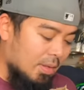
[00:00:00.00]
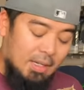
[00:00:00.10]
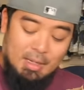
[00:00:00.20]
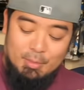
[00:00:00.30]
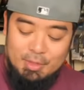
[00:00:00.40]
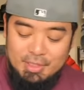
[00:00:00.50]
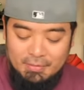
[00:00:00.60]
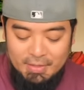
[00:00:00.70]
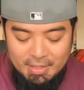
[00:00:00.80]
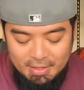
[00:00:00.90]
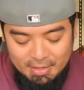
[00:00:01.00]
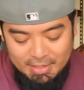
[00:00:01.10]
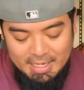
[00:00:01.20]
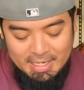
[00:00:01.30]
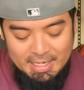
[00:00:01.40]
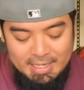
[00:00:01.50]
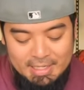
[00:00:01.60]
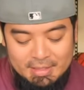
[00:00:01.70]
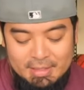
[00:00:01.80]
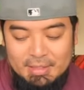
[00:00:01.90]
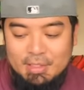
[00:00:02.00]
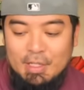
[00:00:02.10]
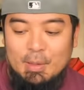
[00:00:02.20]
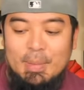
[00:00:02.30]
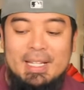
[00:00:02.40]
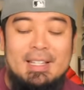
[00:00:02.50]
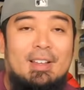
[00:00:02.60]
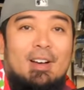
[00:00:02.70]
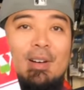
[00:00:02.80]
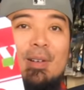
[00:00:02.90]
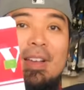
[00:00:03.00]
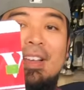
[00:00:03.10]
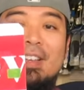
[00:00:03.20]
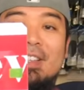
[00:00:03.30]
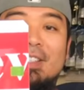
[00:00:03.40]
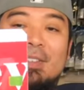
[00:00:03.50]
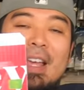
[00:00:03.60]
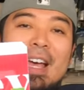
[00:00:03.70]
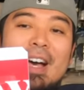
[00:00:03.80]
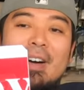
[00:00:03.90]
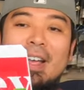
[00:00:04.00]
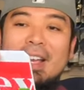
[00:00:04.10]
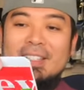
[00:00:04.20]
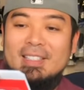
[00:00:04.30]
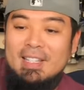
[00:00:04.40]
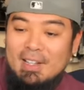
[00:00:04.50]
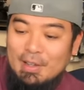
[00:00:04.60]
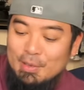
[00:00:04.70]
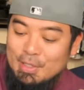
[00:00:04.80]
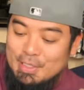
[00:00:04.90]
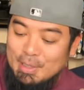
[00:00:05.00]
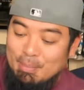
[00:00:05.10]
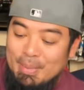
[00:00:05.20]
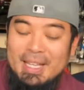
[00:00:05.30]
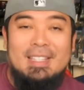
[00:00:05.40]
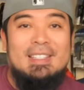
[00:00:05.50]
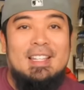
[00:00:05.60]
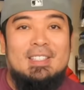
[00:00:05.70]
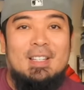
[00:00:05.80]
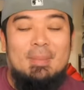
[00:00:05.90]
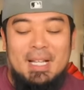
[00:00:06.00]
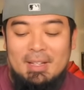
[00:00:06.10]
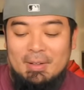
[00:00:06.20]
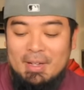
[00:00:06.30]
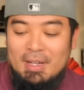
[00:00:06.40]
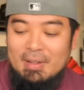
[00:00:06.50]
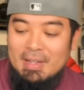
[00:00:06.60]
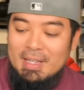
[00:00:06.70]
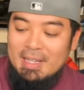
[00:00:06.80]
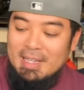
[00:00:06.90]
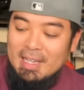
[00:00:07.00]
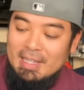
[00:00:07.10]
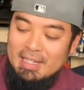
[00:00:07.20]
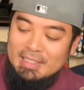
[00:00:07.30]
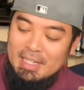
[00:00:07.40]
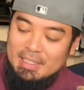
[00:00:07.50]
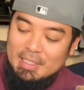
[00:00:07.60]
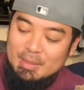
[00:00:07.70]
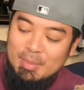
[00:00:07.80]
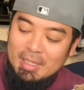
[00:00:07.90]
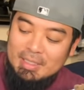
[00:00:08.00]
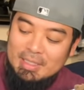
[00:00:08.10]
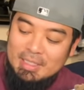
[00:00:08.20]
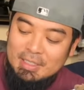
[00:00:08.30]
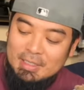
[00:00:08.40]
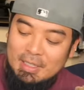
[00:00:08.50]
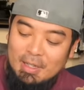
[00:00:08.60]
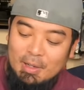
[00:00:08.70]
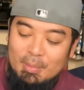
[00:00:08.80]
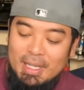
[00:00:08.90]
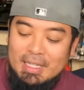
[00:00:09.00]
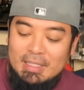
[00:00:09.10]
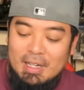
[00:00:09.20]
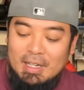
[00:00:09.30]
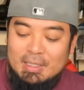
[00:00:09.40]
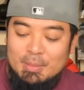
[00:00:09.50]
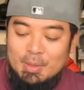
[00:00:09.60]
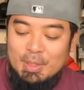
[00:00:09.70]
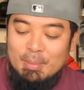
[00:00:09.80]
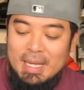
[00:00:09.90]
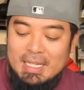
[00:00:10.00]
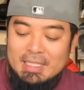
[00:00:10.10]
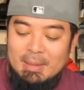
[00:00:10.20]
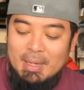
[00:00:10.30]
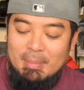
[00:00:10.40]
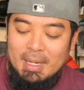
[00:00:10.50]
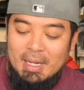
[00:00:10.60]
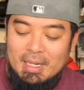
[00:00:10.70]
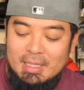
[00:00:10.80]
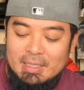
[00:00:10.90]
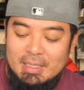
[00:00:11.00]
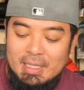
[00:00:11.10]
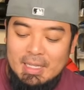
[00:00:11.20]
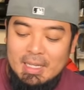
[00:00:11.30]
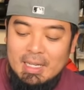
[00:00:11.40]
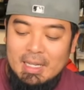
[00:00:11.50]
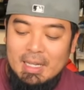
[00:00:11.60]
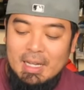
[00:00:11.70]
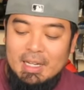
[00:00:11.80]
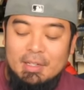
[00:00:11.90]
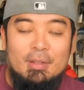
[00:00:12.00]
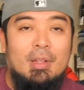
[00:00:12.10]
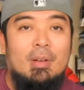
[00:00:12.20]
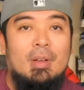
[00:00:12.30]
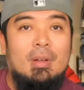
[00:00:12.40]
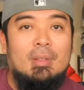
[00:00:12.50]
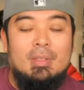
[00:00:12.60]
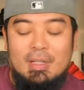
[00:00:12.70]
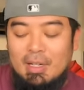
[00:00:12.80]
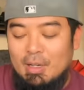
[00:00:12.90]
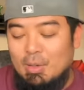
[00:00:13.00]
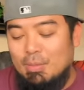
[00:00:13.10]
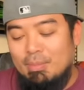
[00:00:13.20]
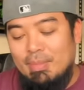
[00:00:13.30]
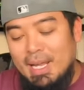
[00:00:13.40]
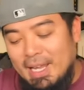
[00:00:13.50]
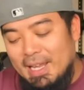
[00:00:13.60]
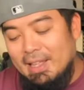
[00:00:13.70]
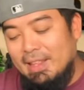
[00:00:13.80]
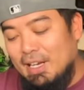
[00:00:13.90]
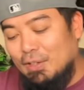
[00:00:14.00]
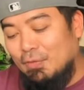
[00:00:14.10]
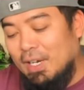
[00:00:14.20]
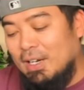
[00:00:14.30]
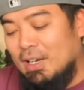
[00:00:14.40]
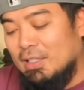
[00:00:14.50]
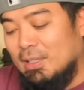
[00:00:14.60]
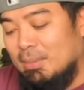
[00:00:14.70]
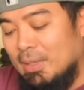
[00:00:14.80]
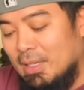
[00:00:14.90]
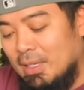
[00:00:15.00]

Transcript: I got more stuff in here. Yeah, it is. So, so now I got, this is a big stencil of my logo. And then he's got the small stencils. Oh, man, that's awesome. So on the back side of my bodies, I can do logos. Oh, man, that is freaking awesome.